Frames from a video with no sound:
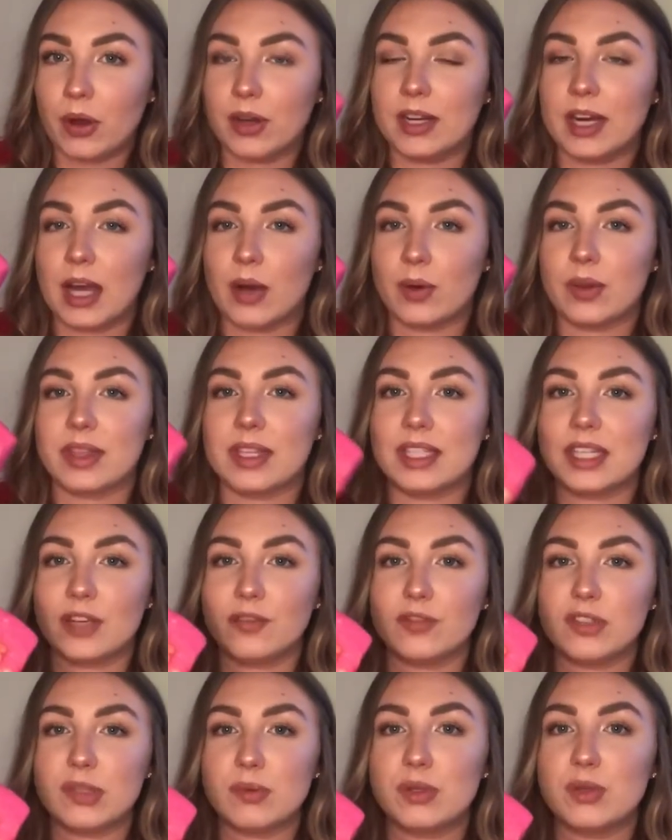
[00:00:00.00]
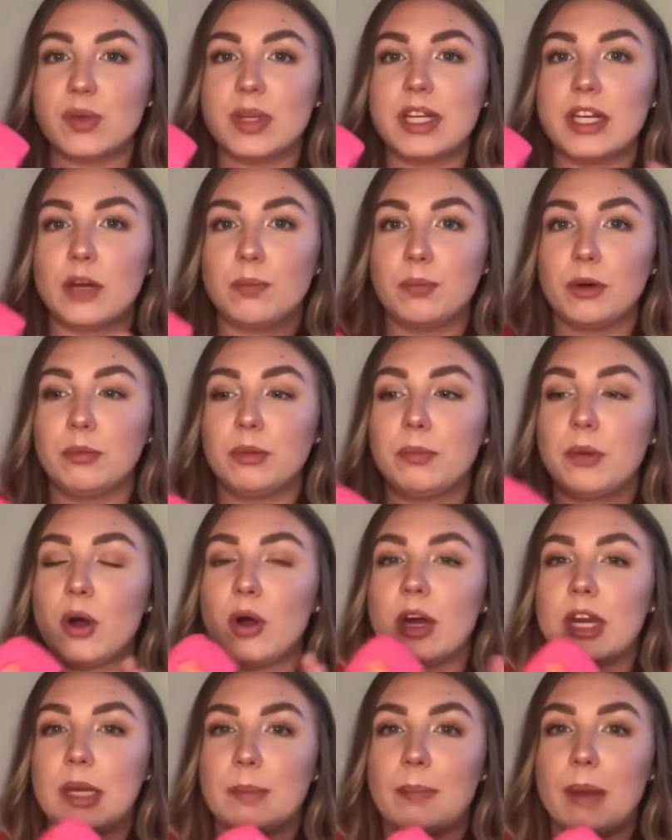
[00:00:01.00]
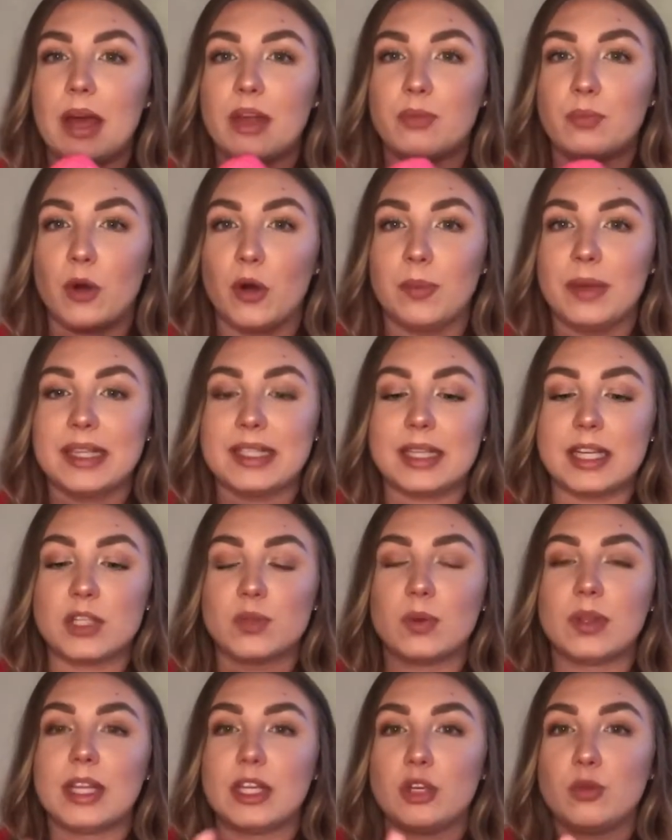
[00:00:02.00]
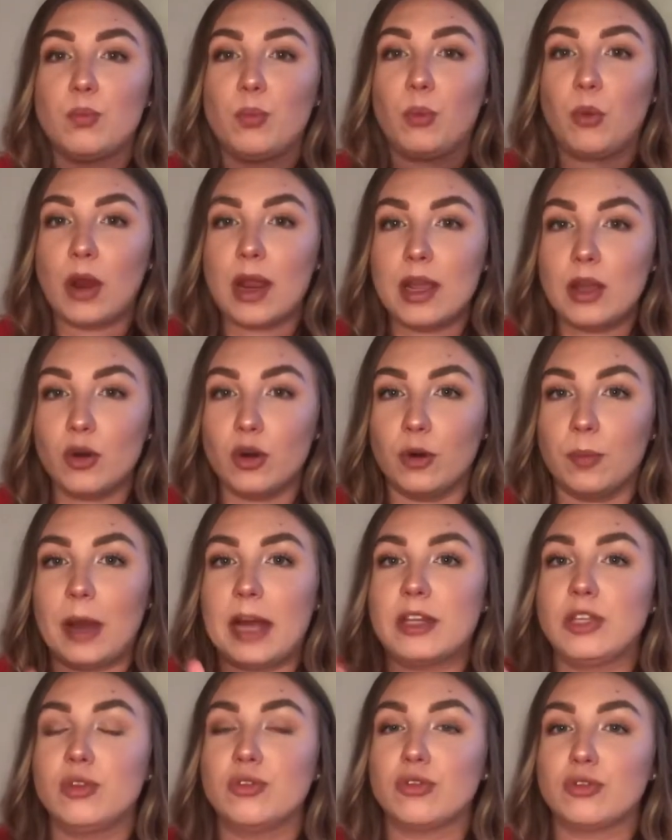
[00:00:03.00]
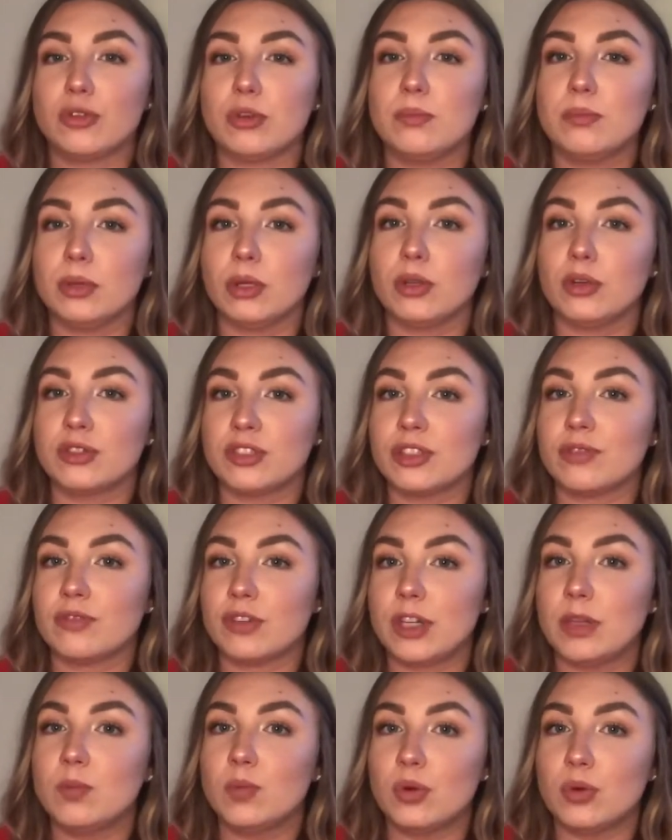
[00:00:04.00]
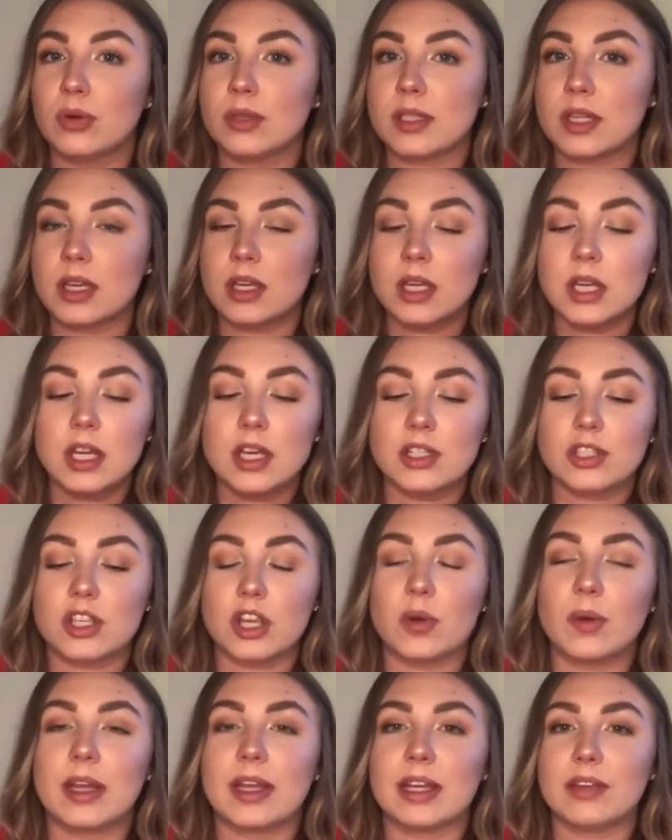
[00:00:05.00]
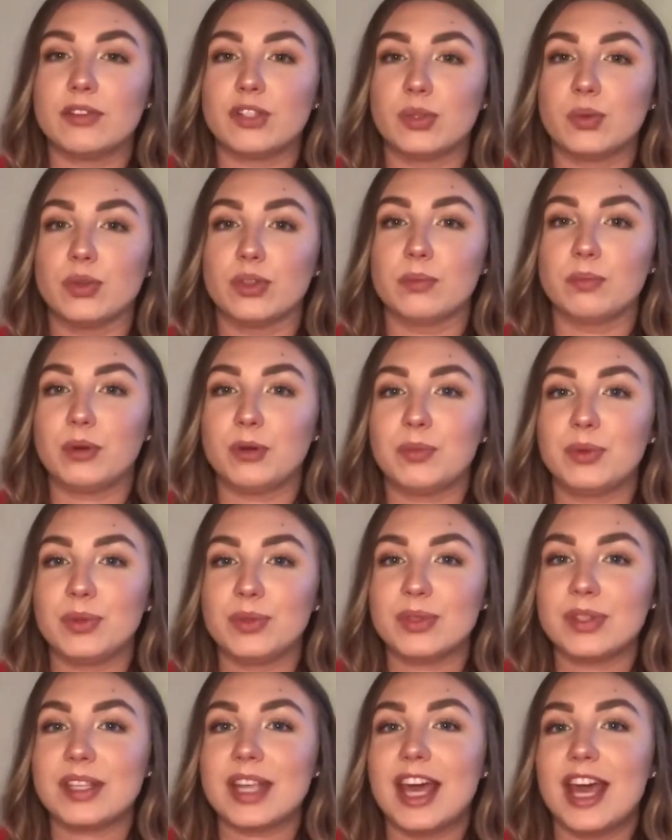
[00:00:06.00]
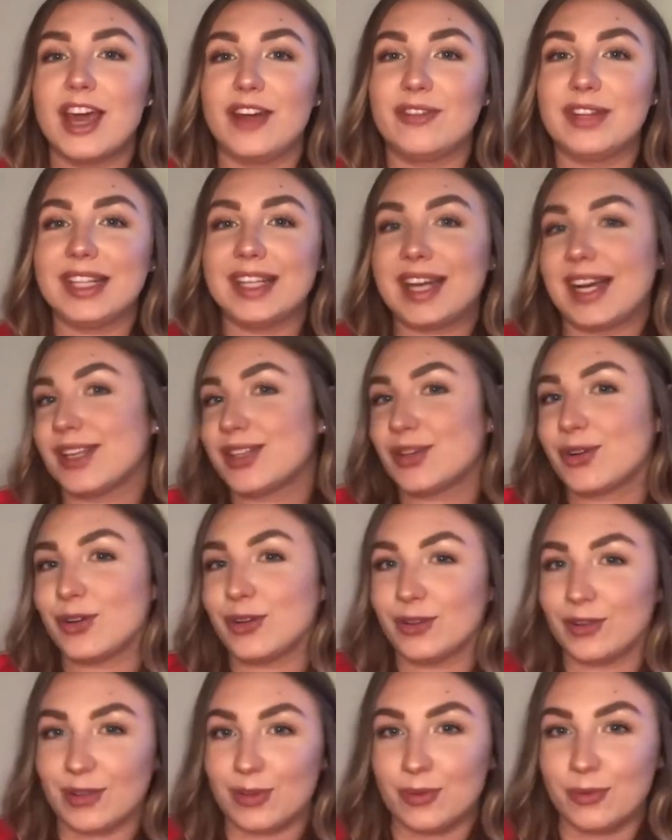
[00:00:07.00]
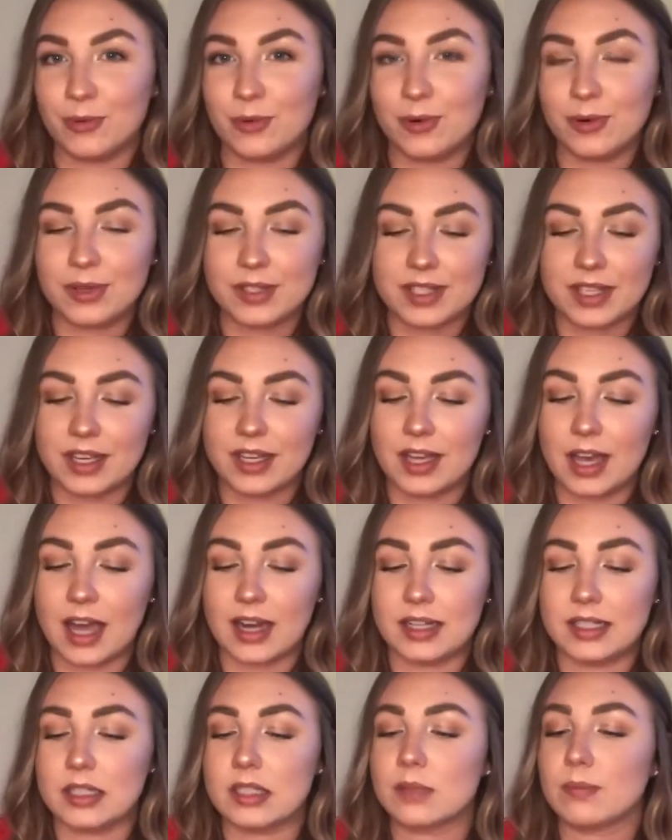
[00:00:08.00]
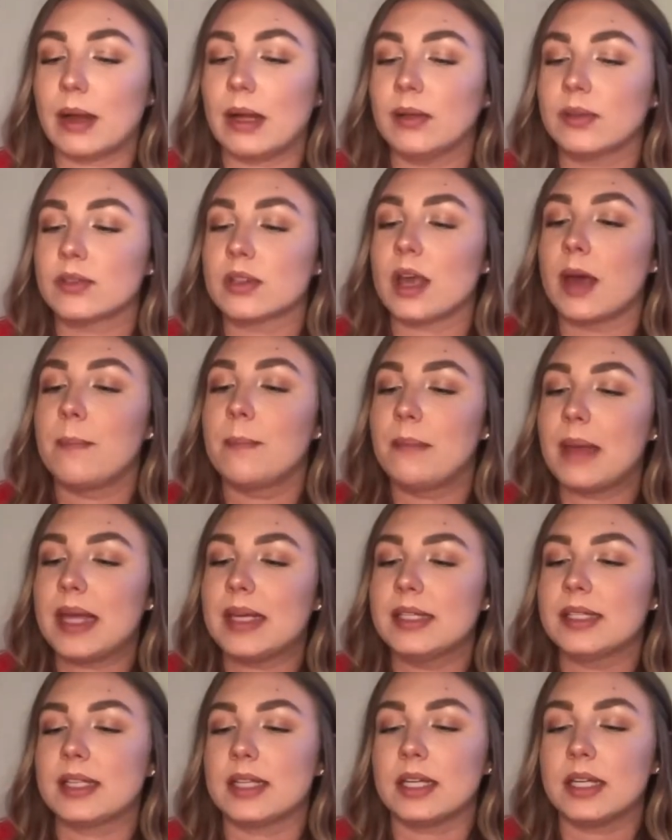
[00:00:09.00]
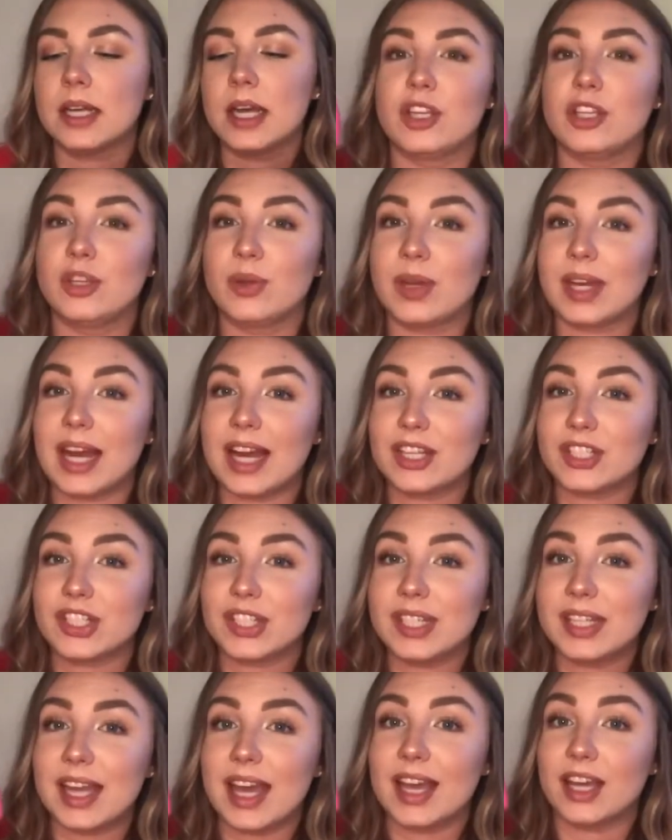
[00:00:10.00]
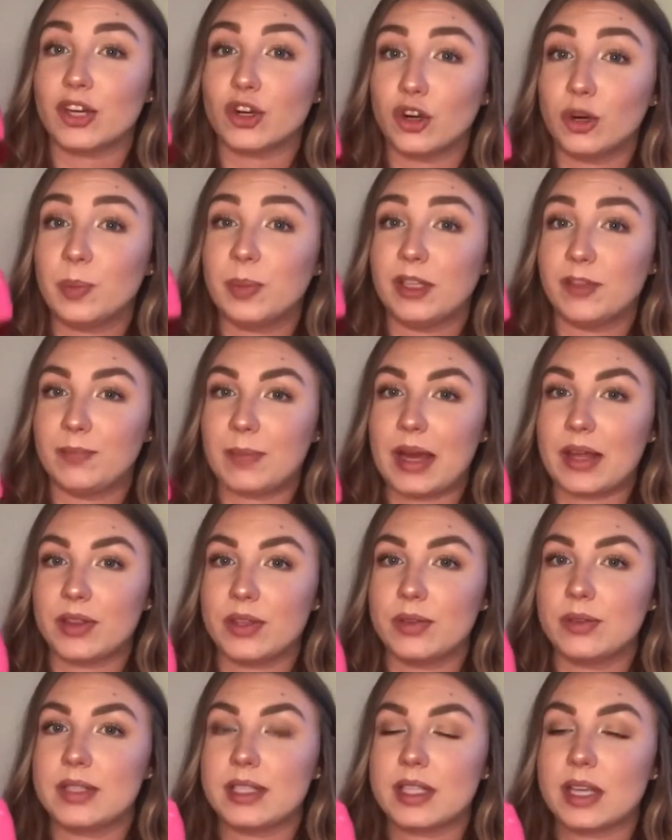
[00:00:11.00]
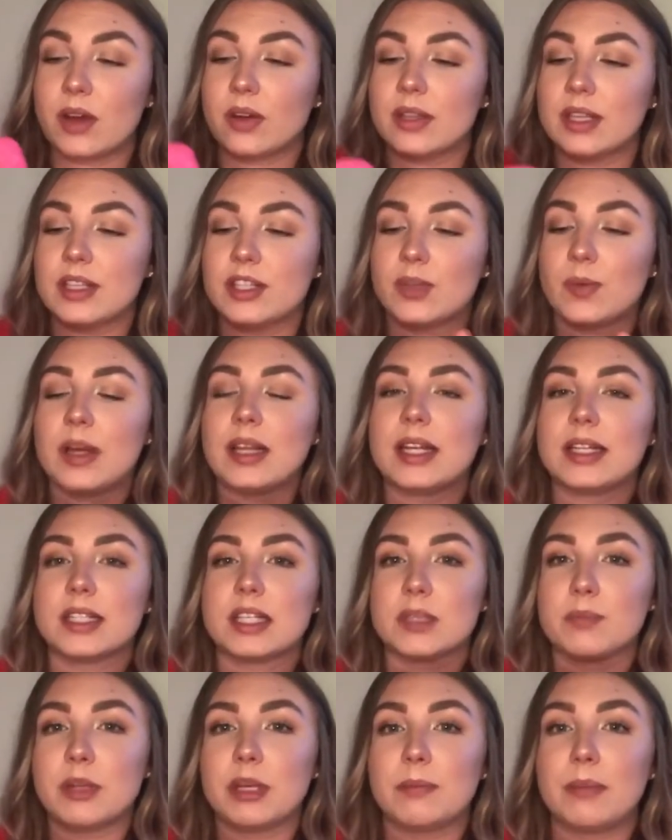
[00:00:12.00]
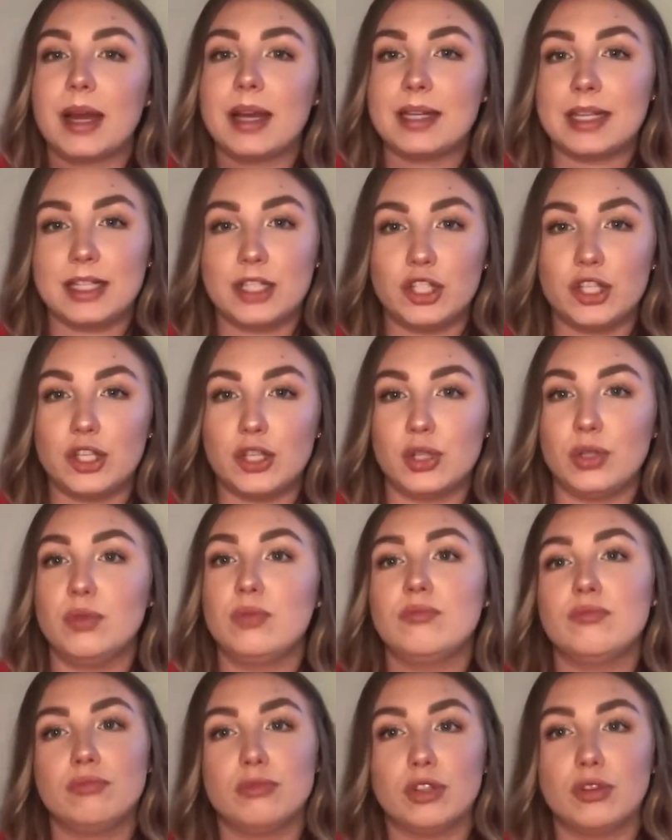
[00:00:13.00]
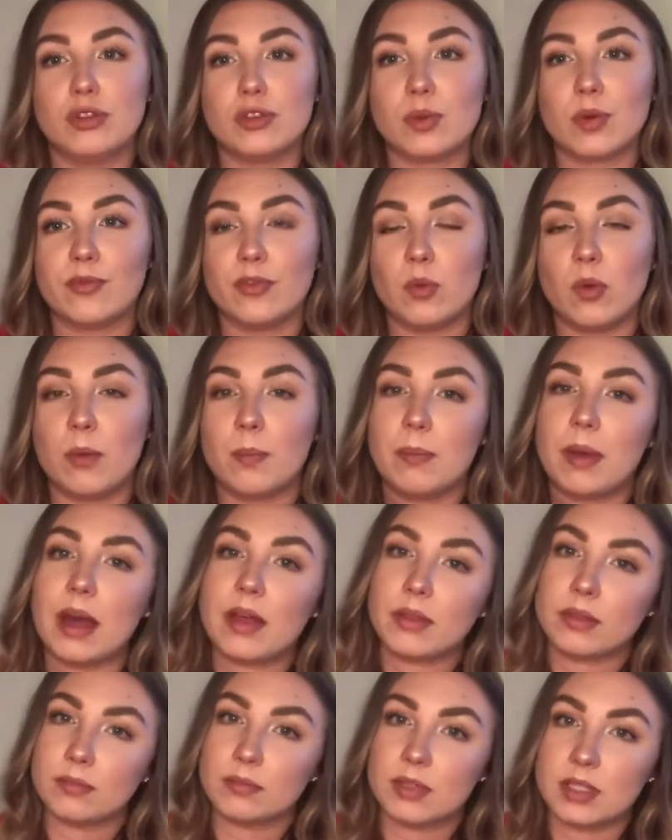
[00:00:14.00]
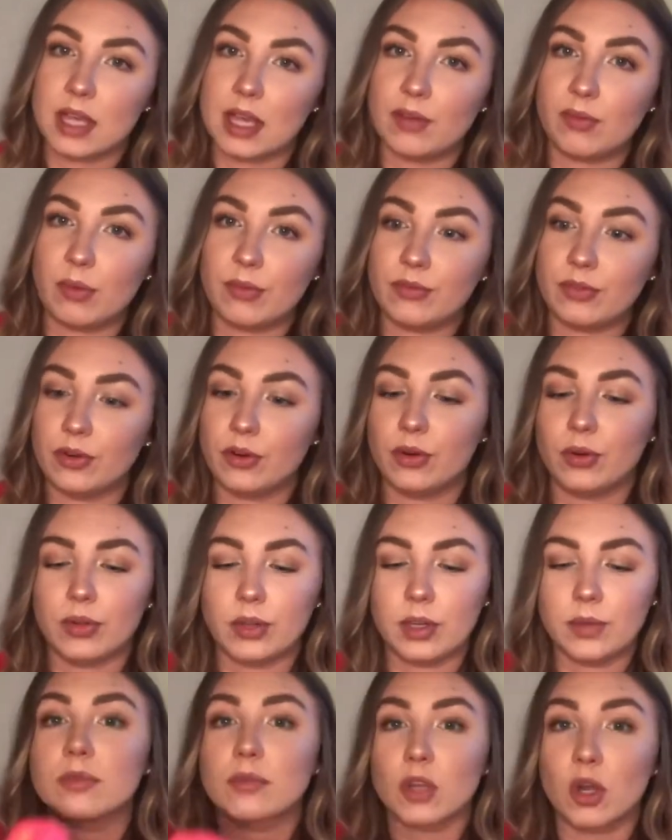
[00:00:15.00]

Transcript: Now the difference between a bubble bar and a bath bomb is this one that you break up and you crumble under running water. So it gives you all the bubbles, a really nice colour of the water and it smells amazing. You can actually get a couple of bath uses out of this. So I like to split mine in two, use one for one bath, save one for another.